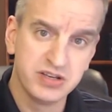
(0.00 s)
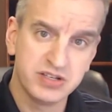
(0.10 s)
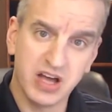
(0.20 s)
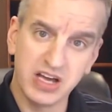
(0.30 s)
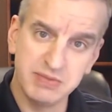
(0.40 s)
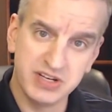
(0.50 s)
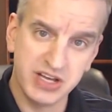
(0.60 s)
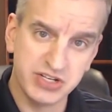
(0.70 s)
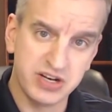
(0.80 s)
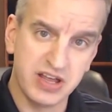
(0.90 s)

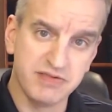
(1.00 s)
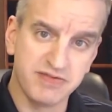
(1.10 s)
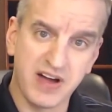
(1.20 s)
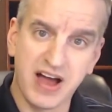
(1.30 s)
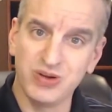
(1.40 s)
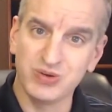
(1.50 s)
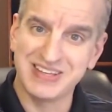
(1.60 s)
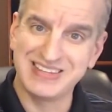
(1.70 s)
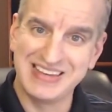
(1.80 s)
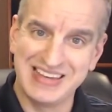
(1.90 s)
documentation and files at
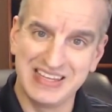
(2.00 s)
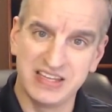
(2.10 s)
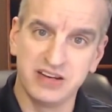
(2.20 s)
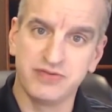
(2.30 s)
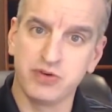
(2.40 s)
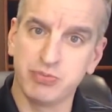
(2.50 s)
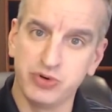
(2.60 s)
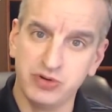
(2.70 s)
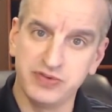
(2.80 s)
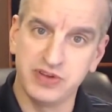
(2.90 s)
the end for
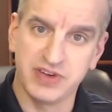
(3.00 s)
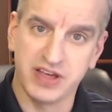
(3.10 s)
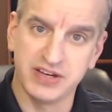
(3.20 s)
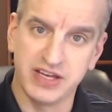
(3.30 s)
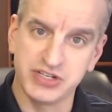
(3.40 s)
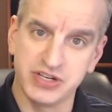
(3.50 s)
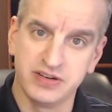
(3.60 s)
proof and validation.